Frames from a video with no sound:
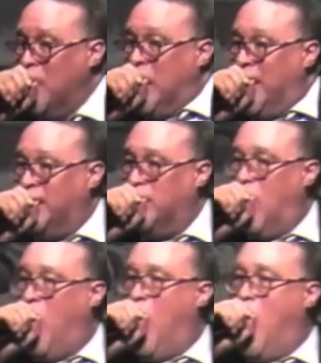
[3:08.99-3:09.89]
He did
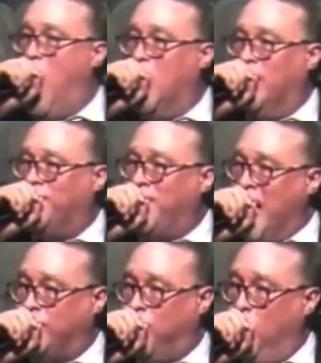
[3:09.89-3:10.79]
all of
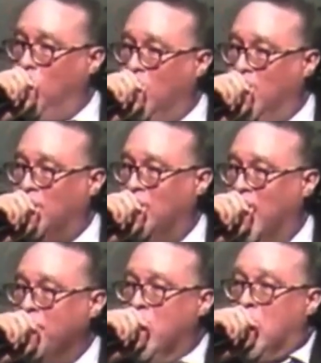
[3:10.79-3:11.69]
that for one.
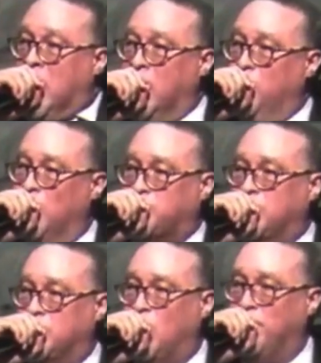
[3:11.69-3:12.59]
He risked
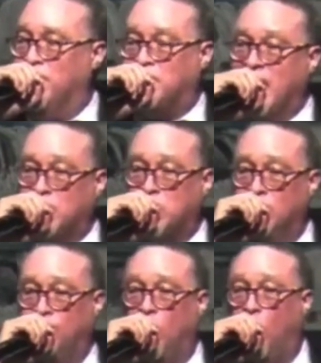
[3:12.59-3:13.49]
his reputation
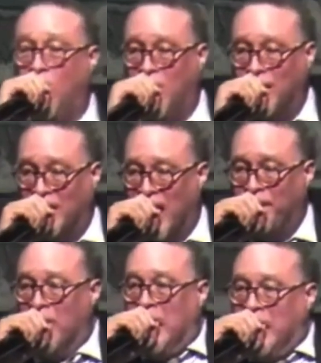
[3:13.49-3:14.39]
for one.
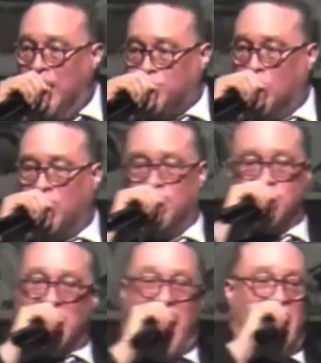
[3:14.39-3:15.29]
He took his
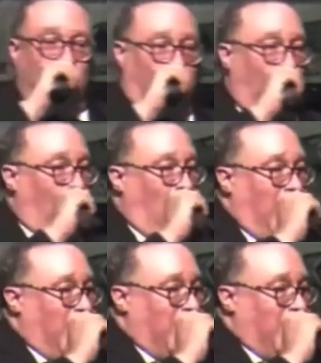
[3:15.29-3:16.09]
time for one.